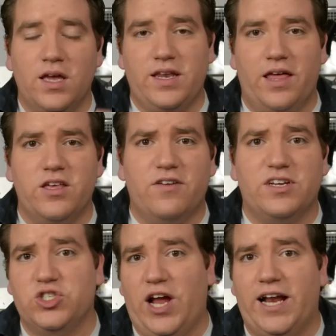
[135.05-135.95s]
Now that I've
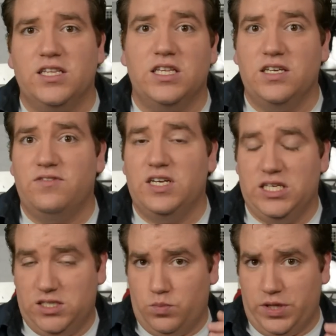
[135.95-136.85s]
extracted the D V
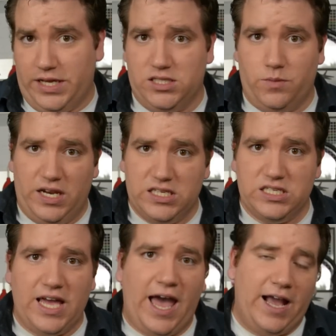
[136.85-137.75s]
Ds and placed them in a
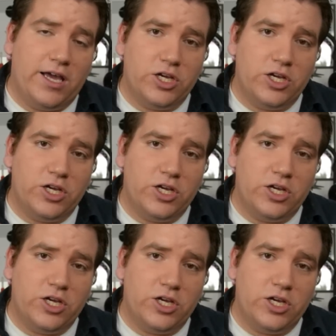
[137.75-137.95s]
stack,